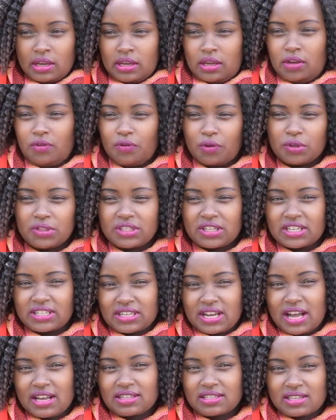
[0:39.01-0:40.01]
If you start
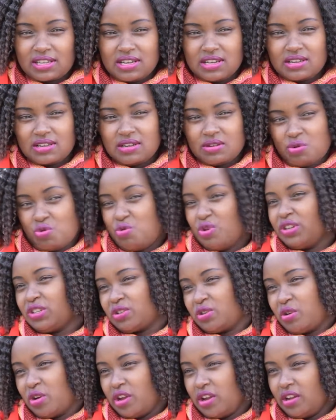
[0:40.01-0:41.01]
asking who is
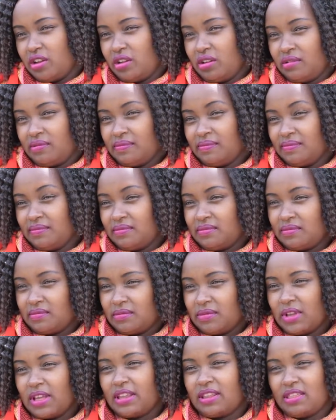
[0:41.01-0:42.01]
going,
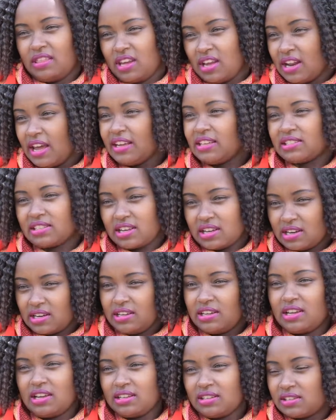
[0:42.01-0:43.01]
then I said,
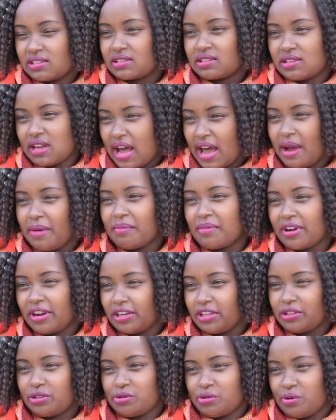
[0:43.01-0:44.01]
yes, I am
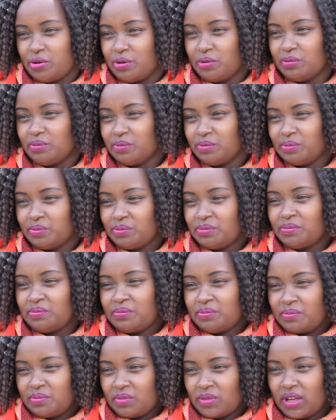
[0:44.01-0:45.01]
ready to go.
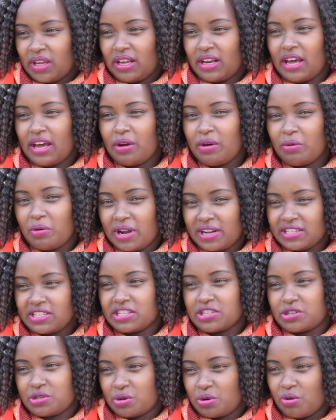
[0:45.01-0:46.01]
And I
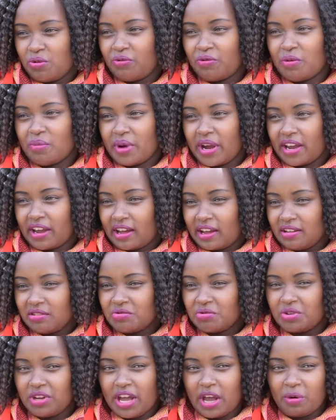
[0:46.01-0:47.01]
wanted to go for my
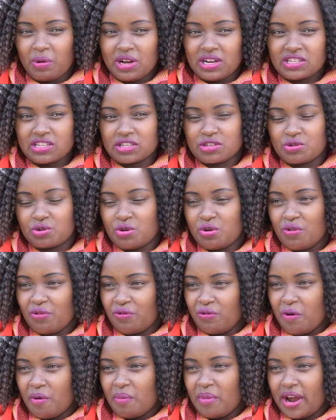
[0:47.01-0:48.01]
country, I wanted to go
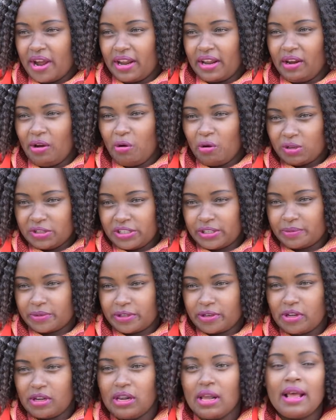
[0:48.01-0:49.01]
for my
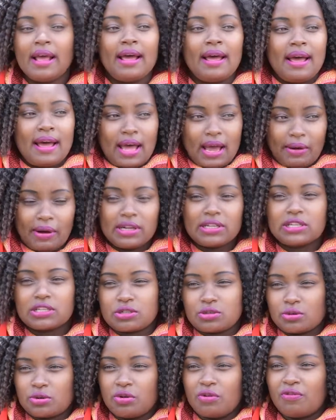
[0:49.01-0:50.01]
hospital, I
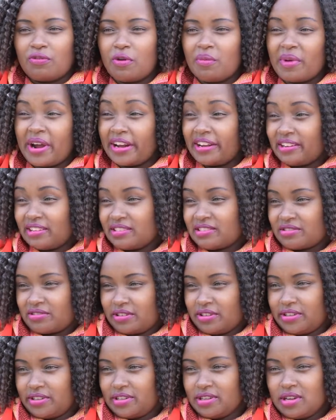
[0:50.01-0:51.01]
wanted to go for my
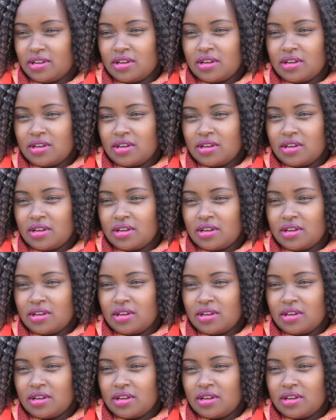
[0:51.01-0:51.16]
district,